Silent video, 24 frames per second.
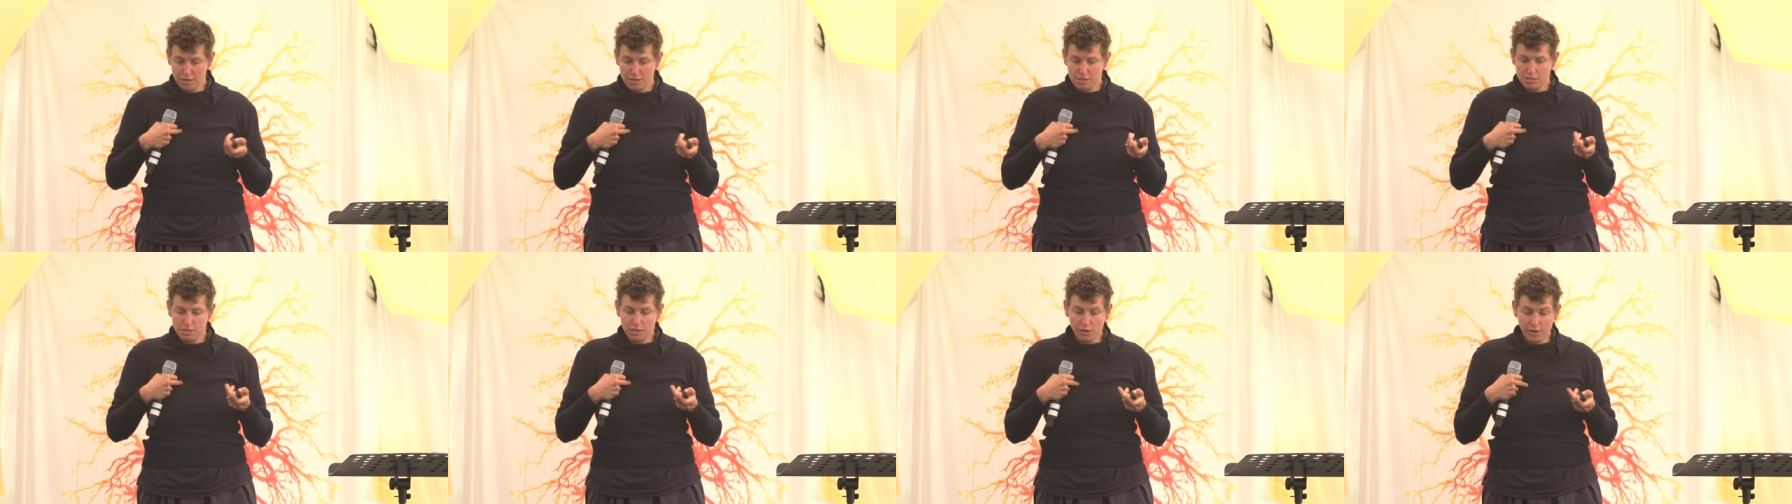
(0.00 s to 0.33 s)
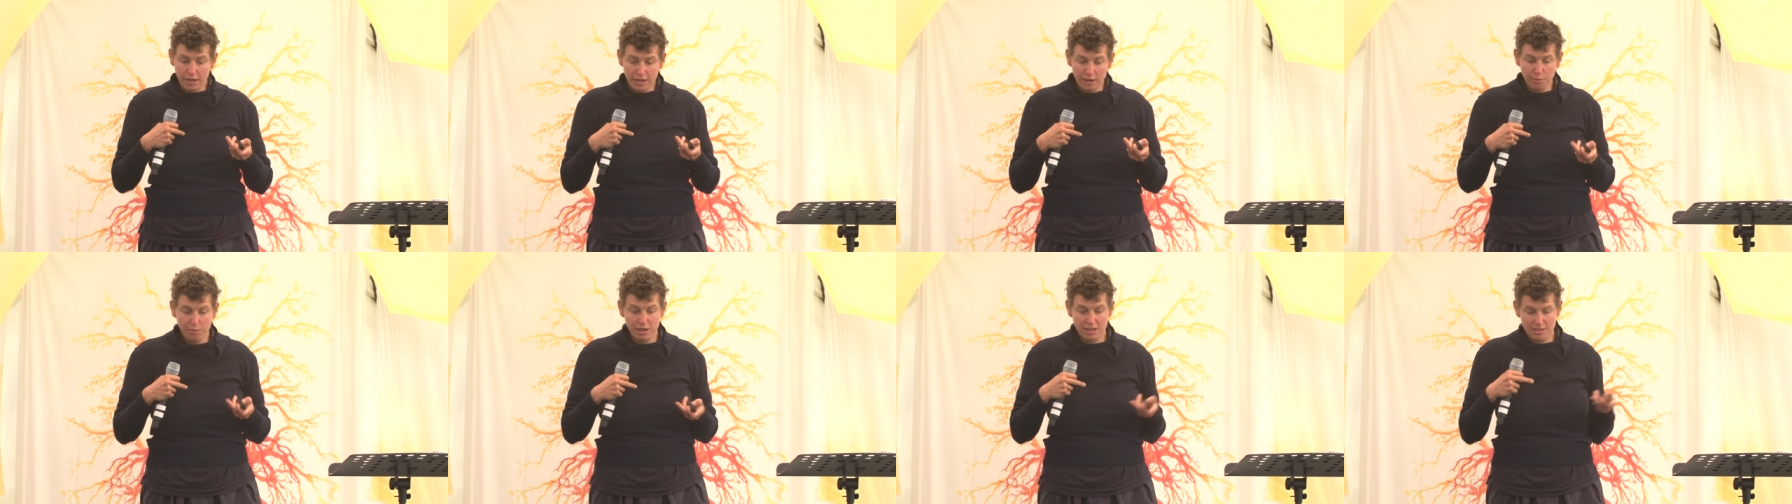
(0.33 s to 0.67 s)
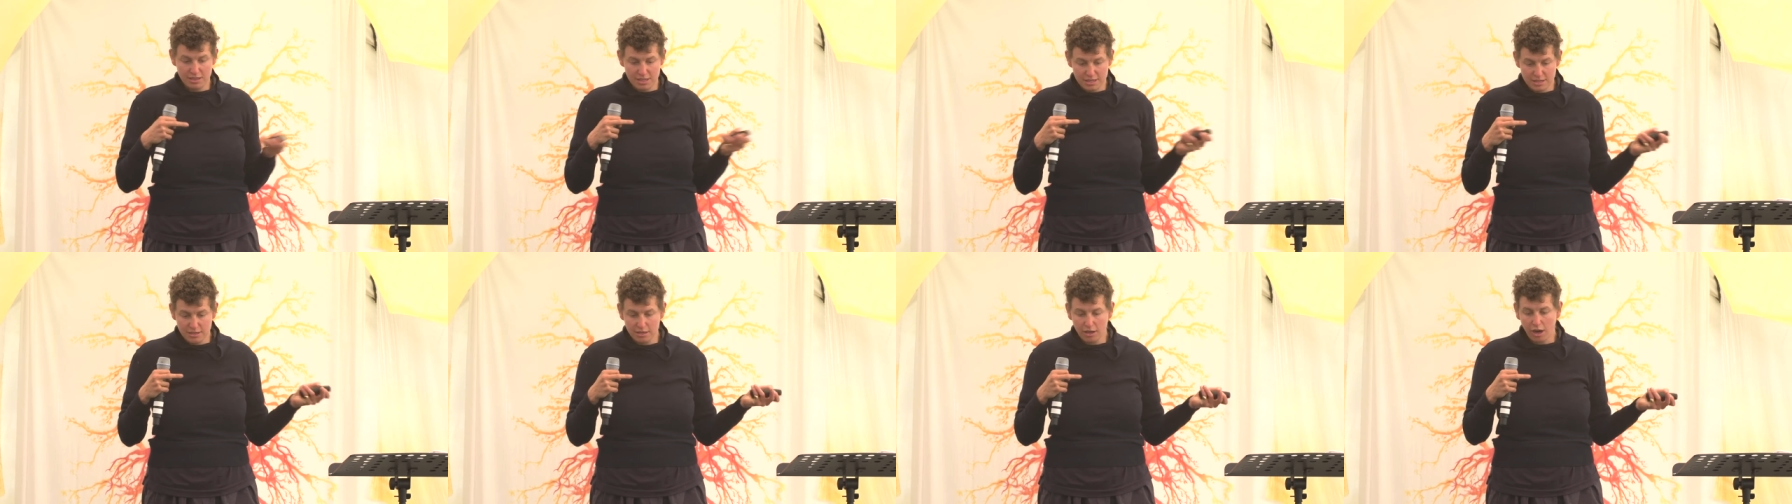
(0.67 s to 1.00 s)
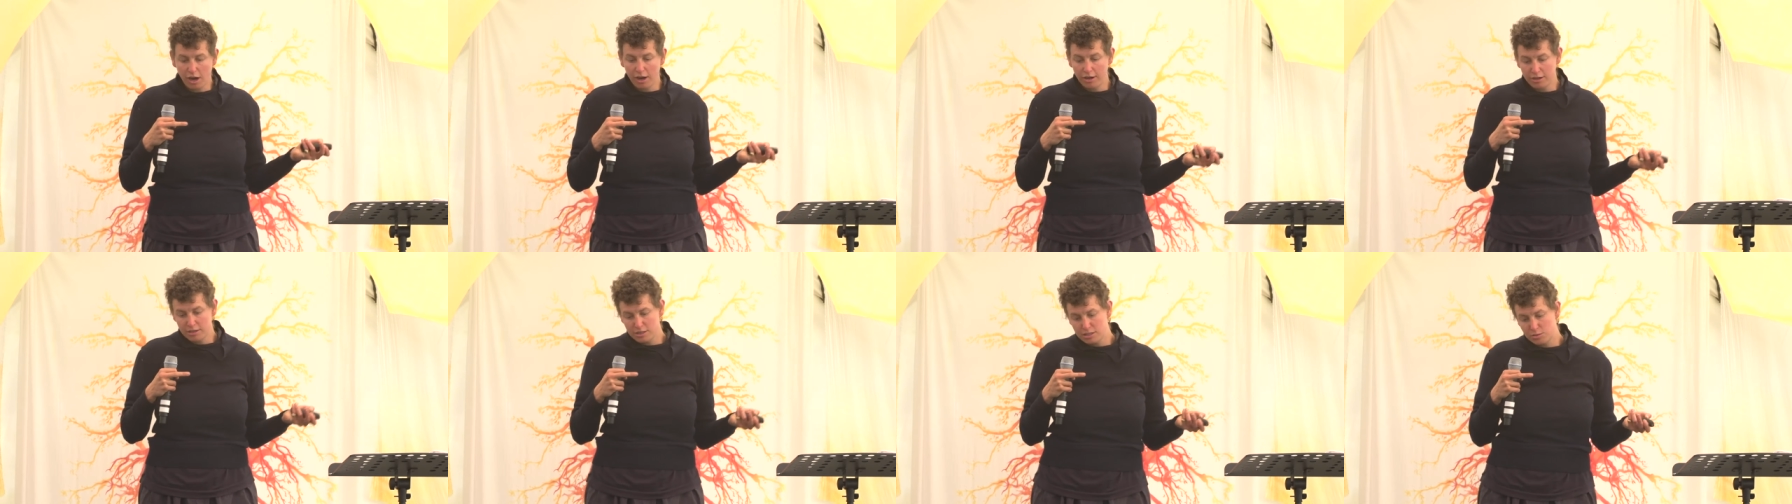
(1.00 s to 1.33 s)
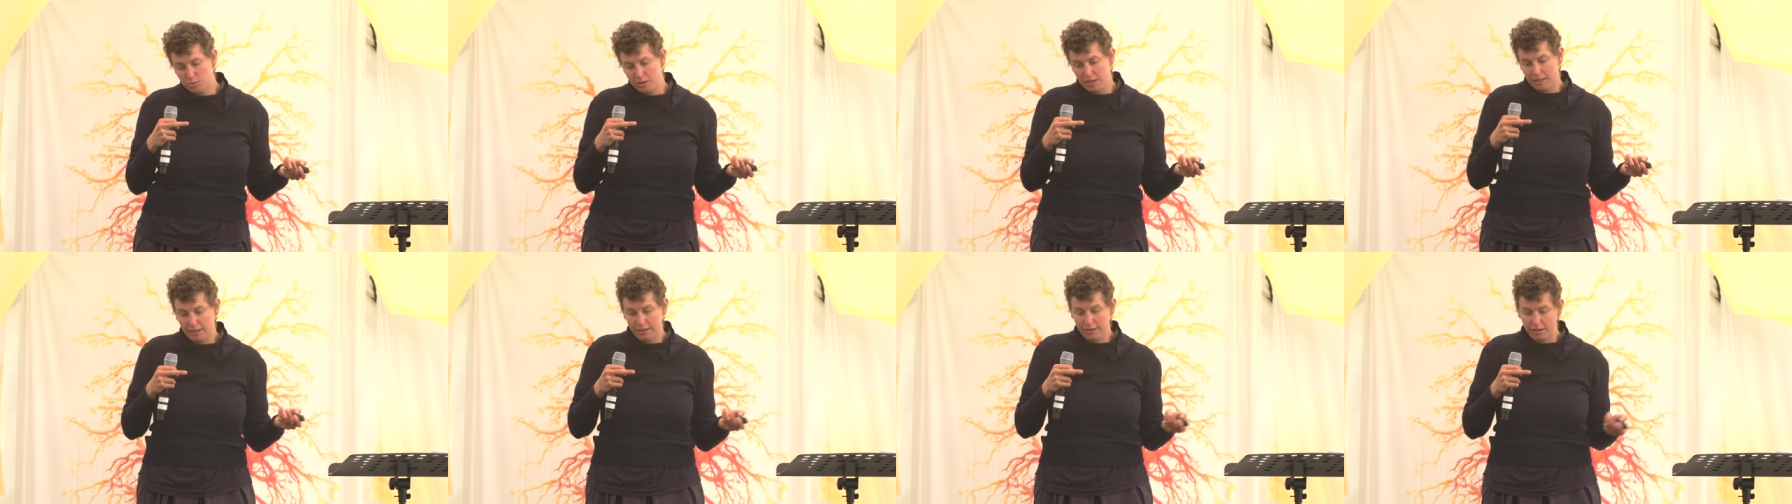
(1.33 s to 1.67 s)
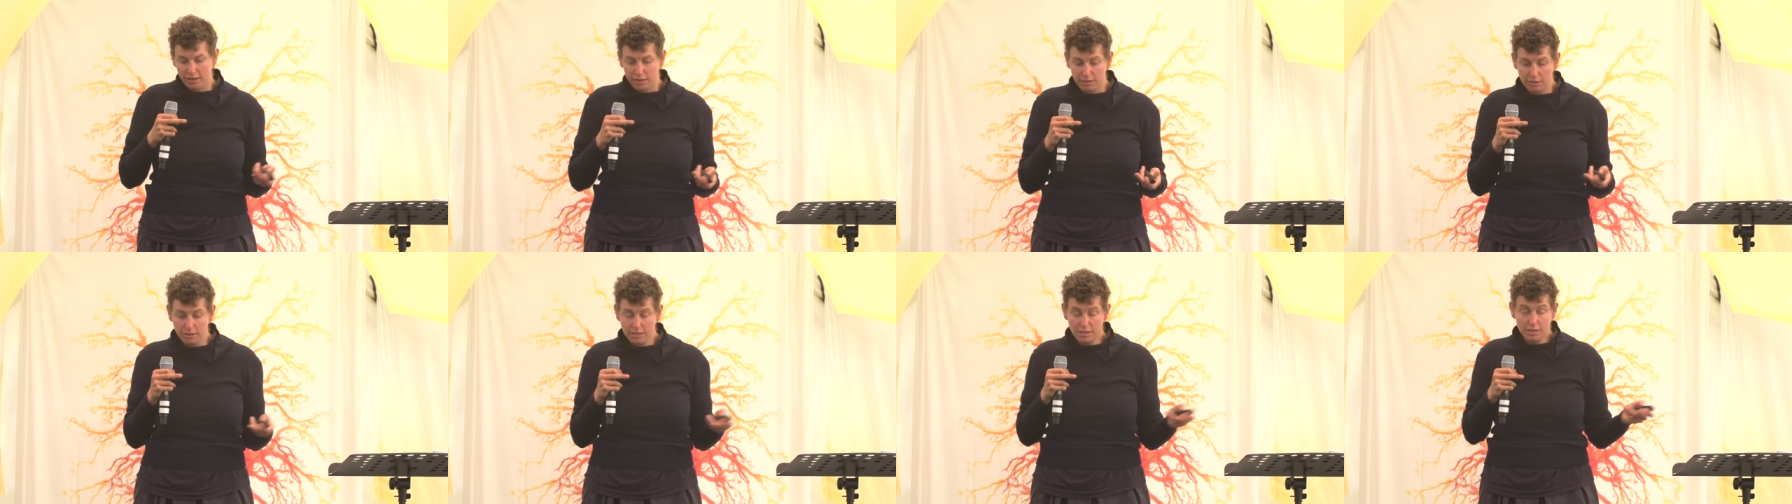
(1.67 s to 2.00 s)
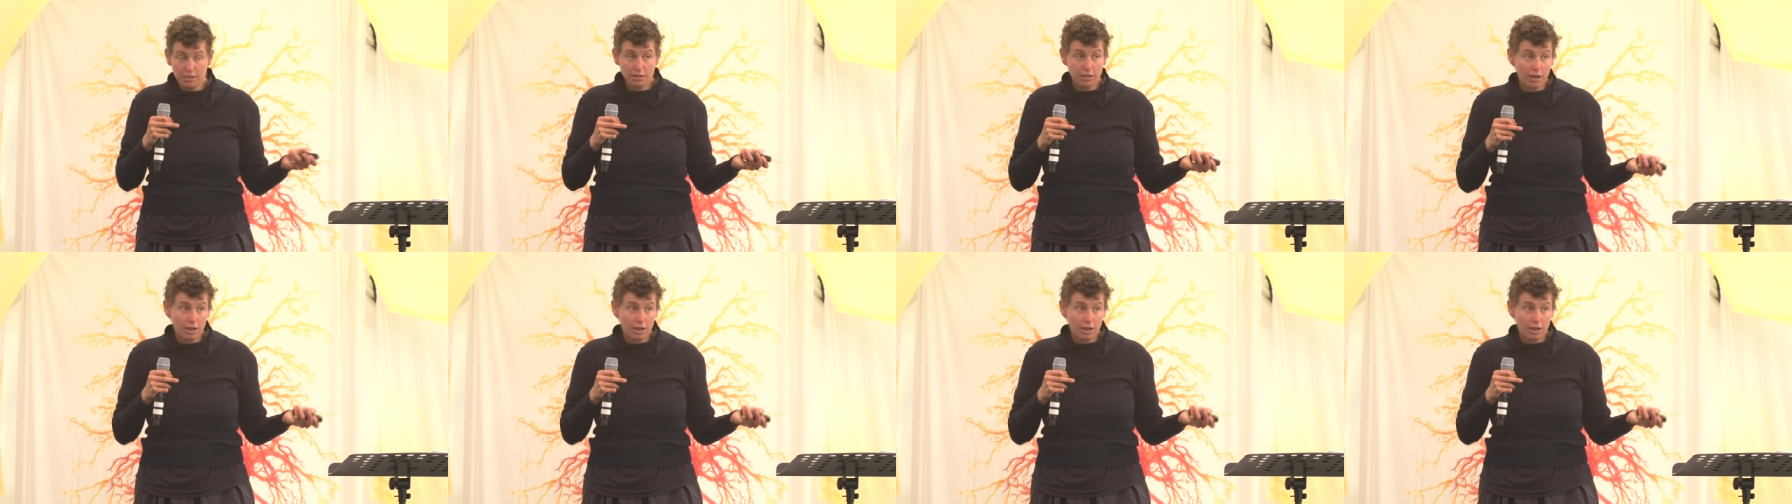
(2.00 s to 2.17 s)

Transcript: So anyway, the, our sweet little